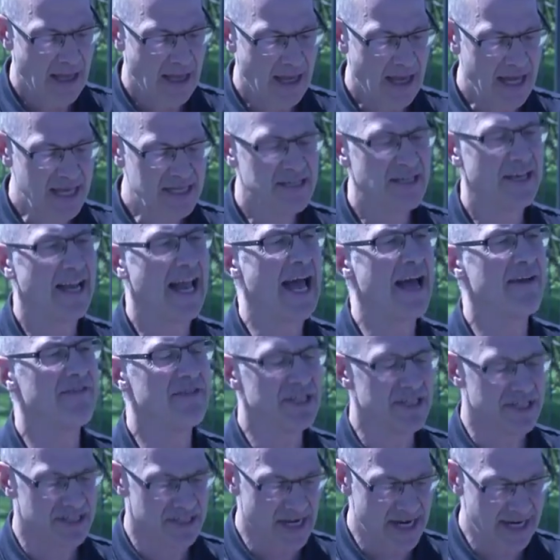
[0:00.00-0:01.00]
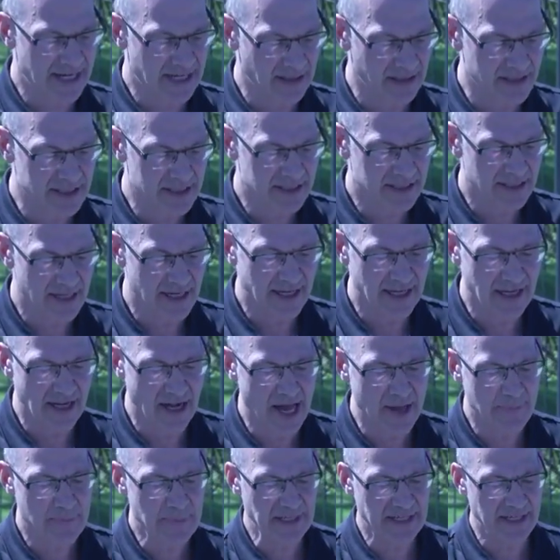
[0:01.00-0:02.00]
As an avid cyclist, I
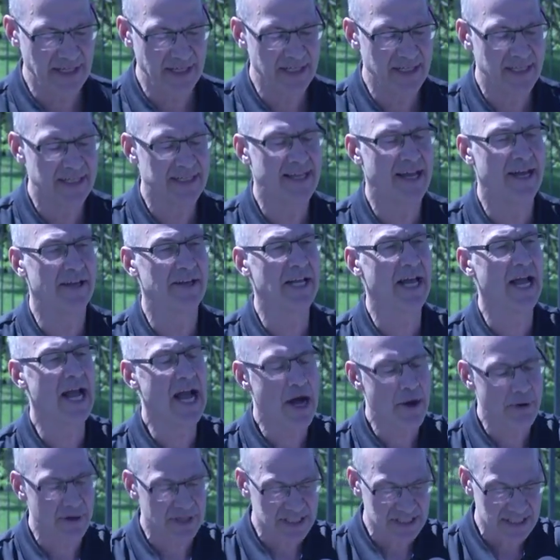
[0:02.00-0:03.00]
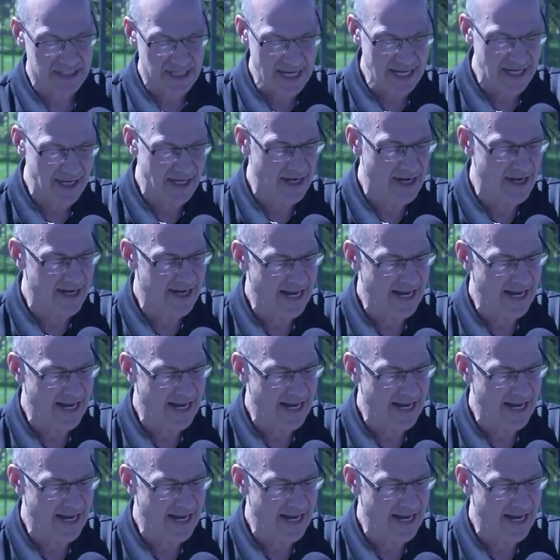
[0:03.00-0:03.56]
cannot begin to tell you how excited I